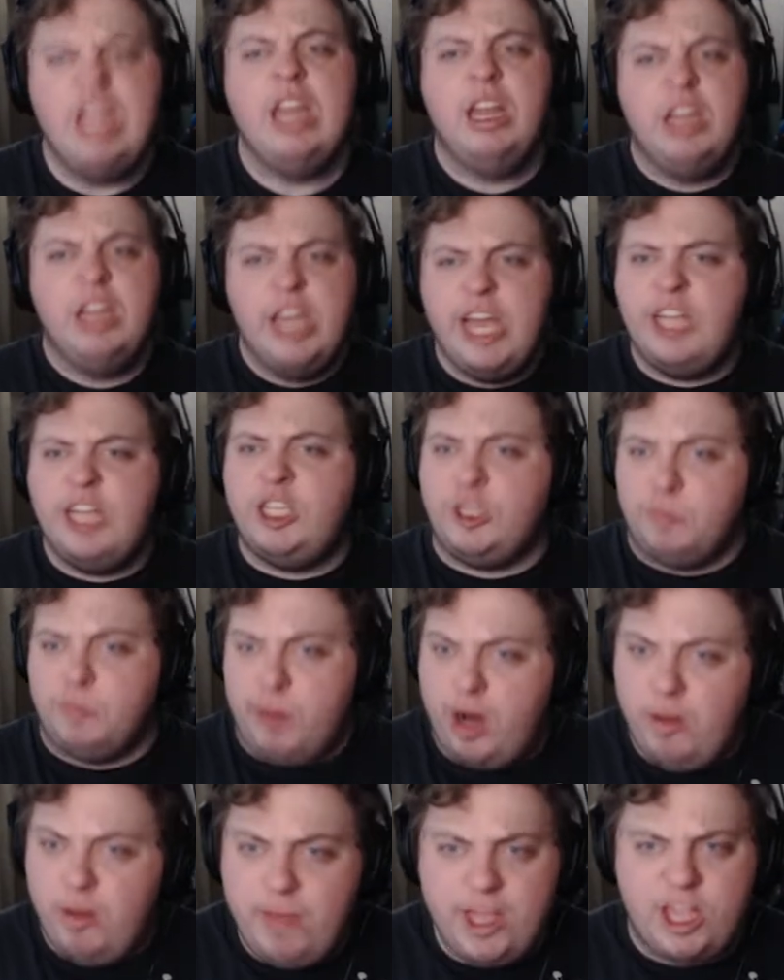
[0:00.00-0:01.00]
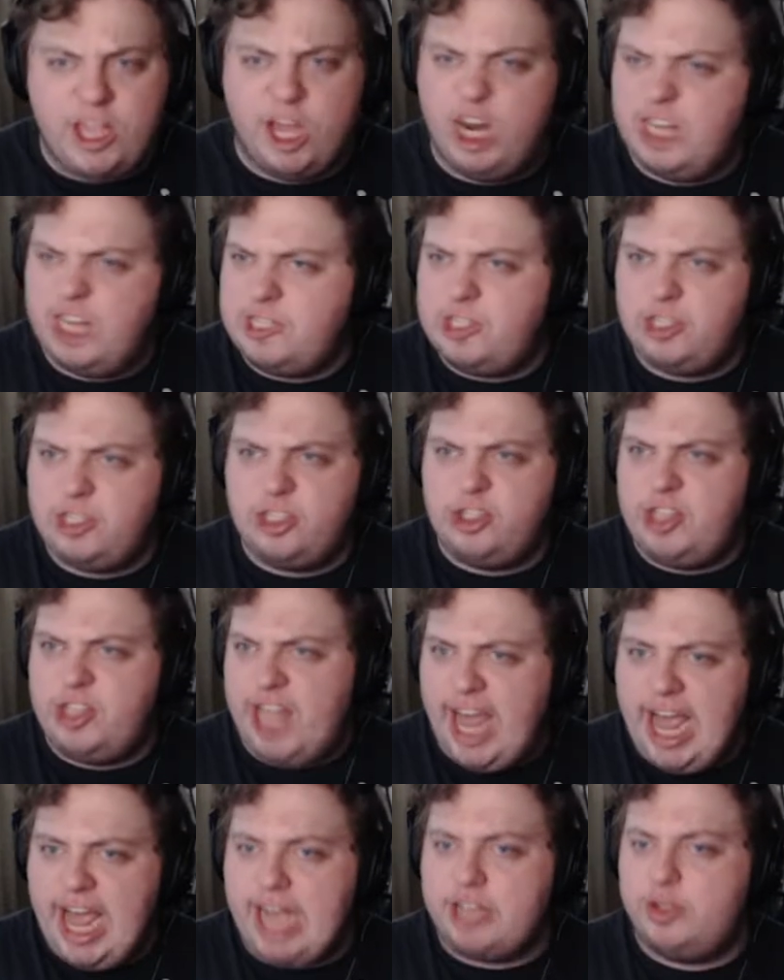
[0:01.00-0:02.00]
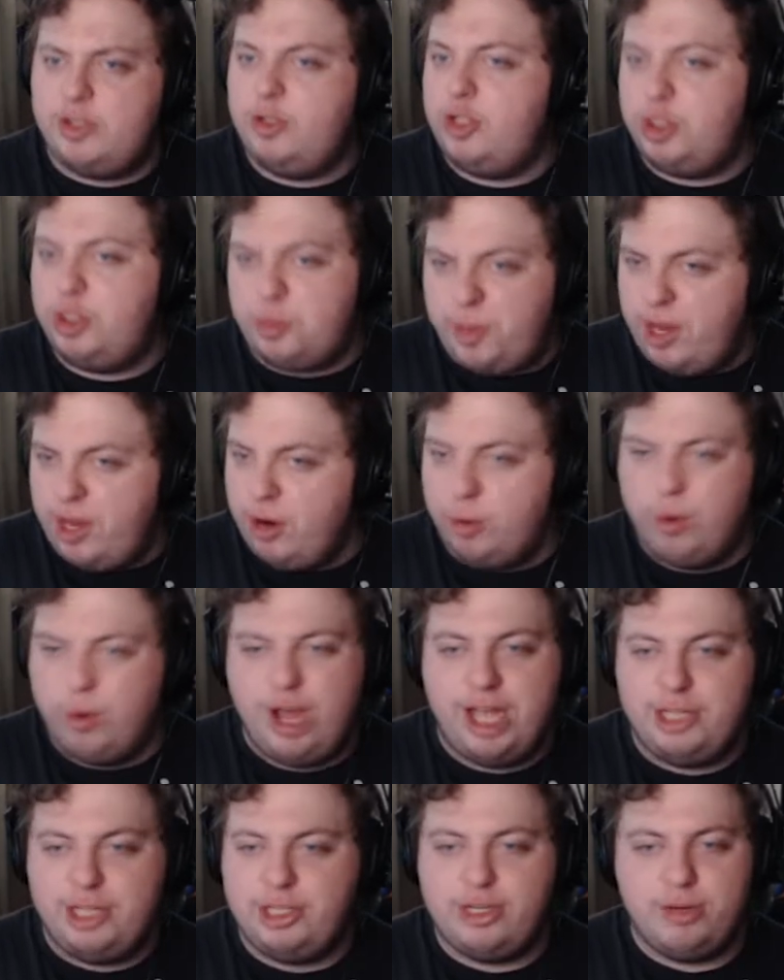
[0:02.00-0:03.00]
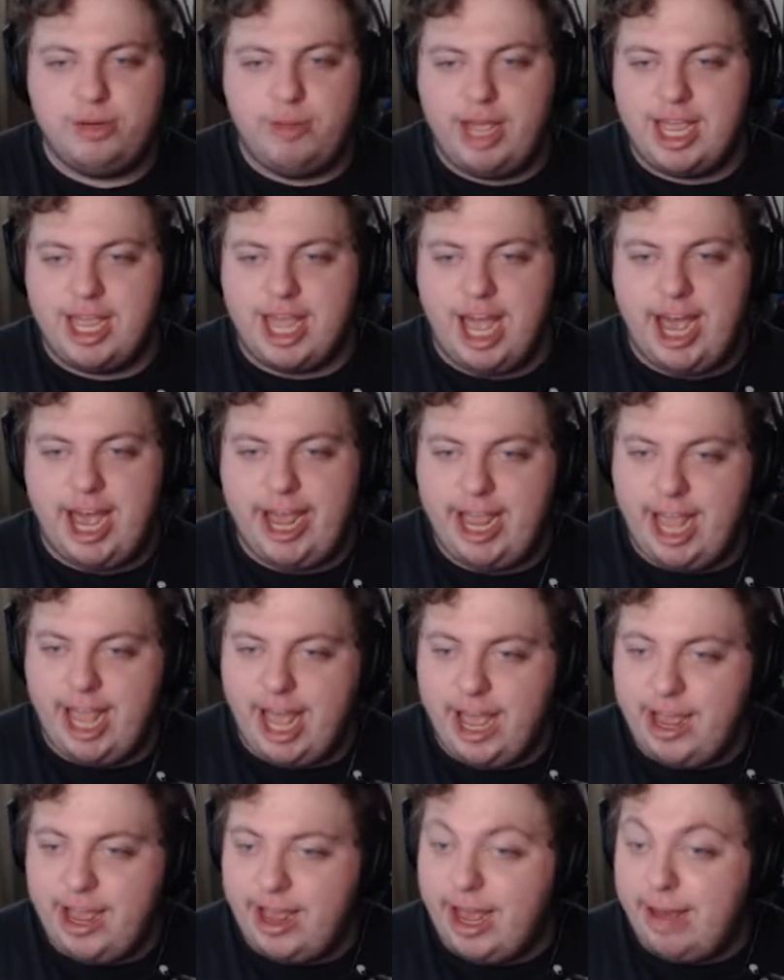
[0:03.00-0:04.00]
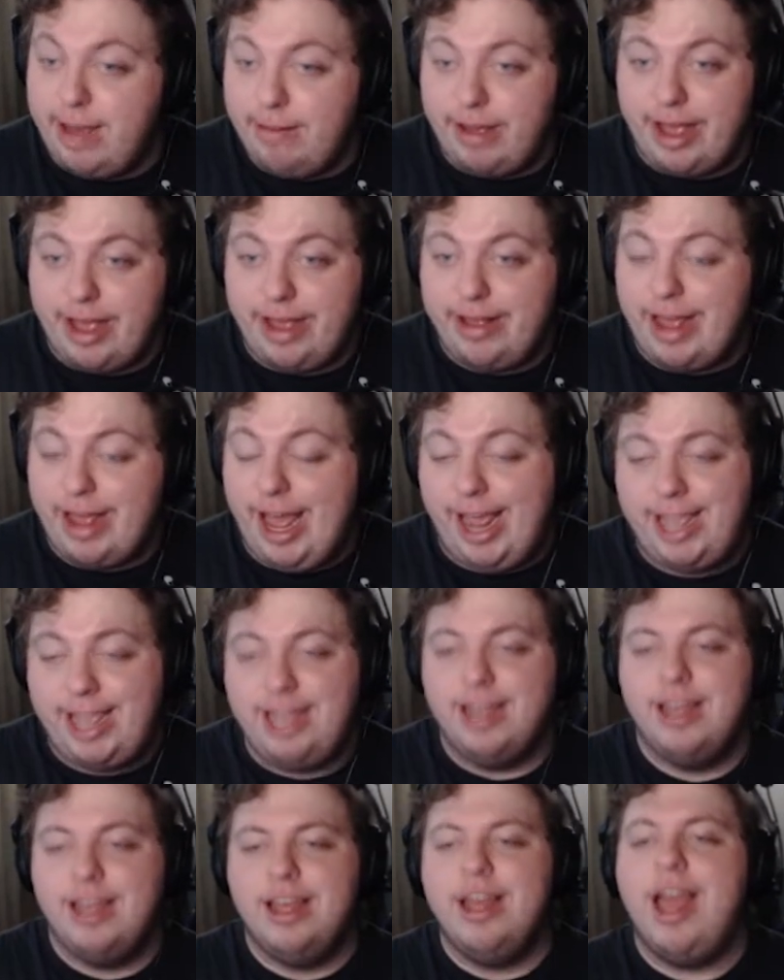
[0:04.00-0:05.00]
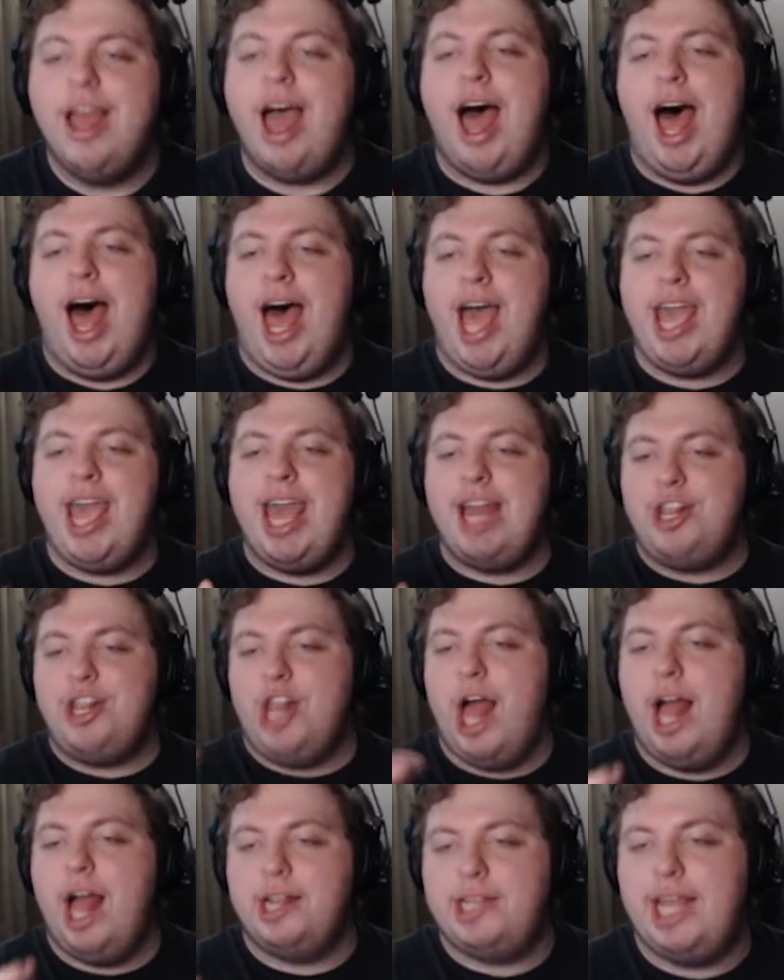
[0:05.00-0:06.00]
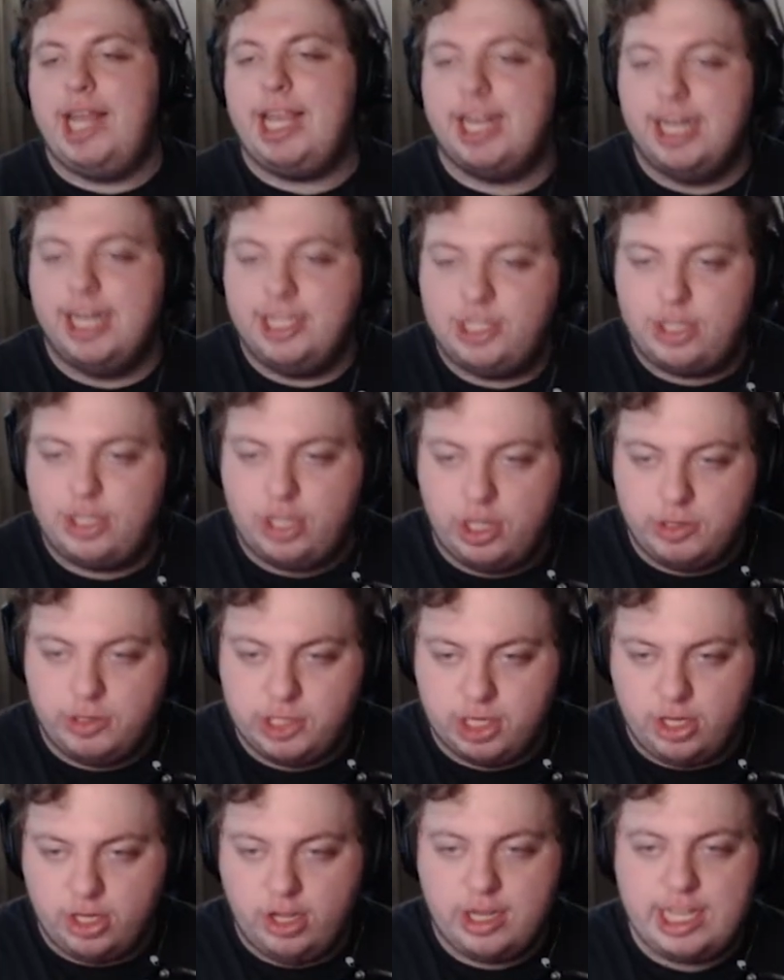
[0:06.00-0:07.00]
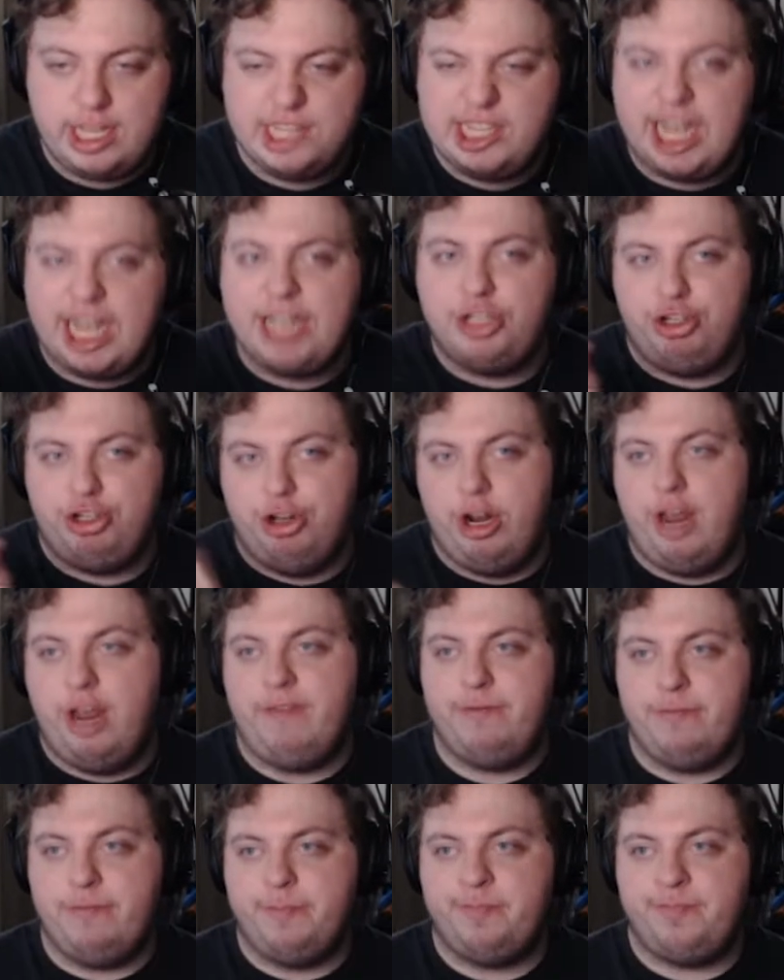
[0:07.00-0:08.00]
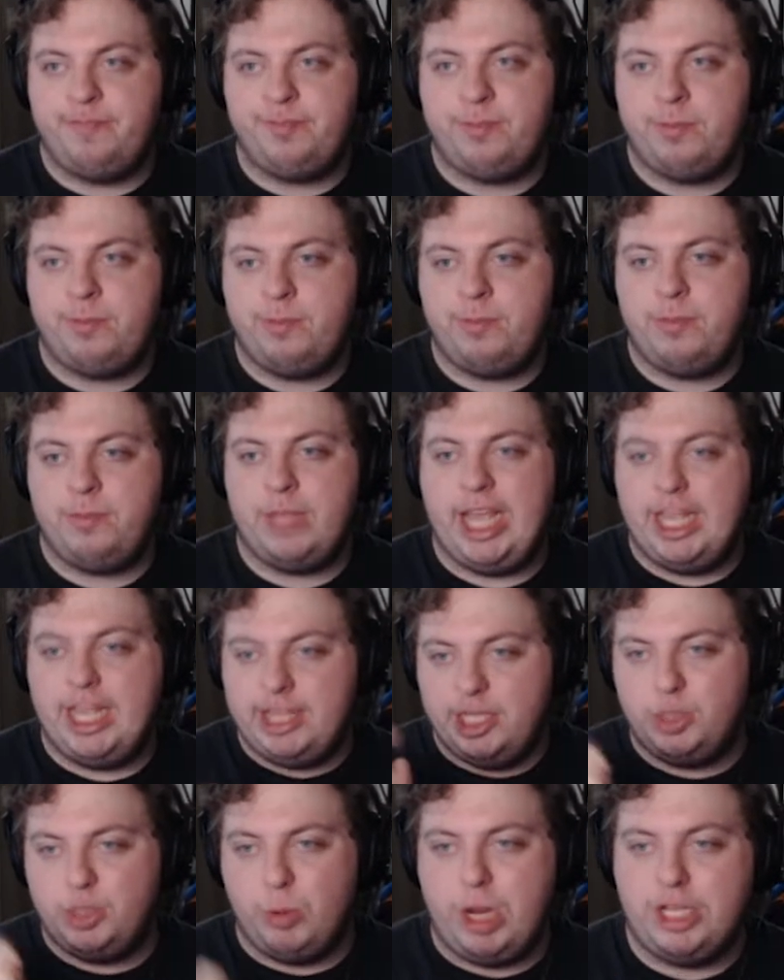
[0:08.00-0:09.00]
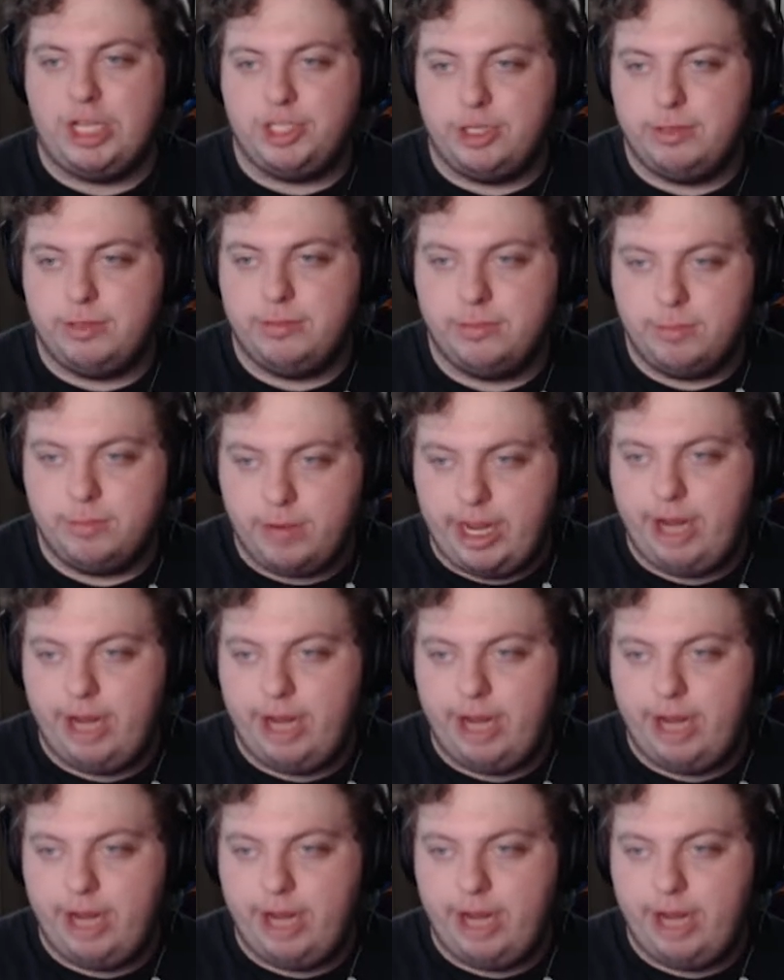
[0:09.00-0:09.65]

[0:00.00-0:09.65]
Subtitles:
Experiment got a stacked spear roster, my guy. I had not taken as close a look as I should have at this roster right here.